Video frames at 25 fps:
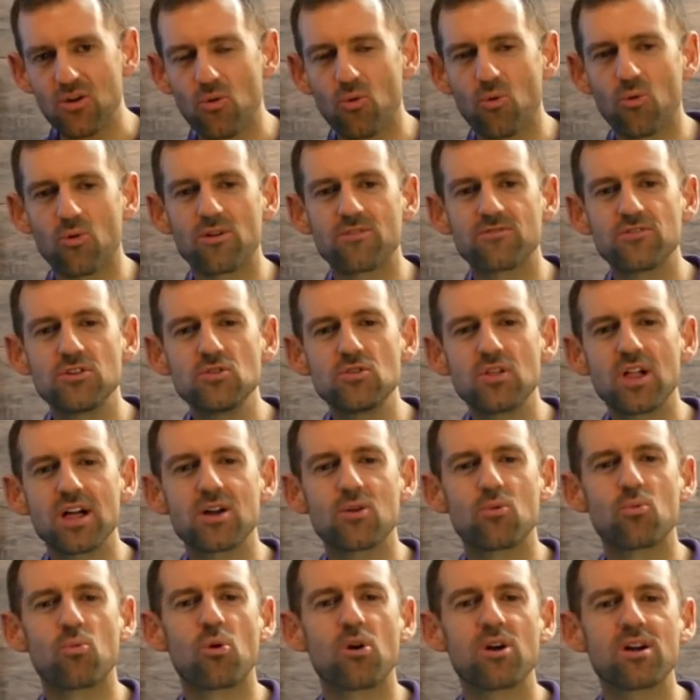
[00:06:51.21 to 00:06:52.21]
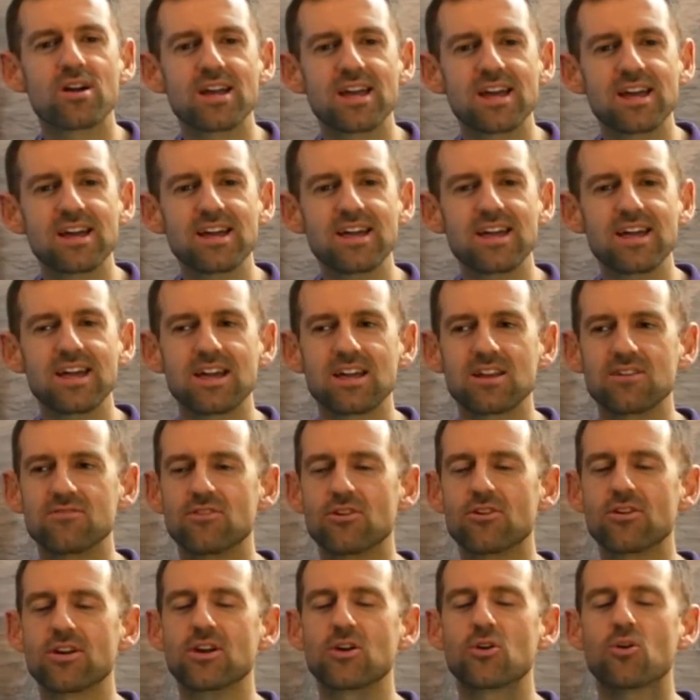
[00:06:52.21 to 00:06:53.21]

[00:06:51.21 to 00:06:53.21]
or if you like working in a very